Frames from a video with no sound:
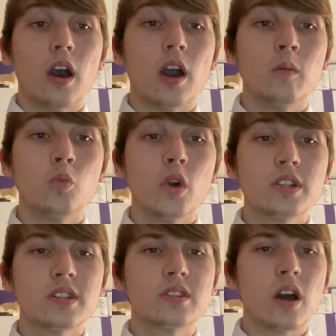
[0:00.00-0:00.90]

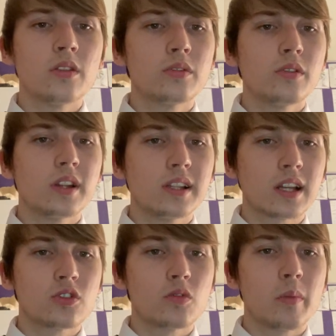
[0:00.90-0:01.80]
which is done through the
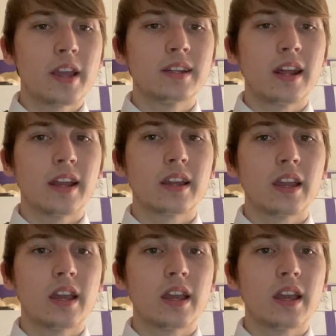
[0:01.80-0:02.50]
electromagnetic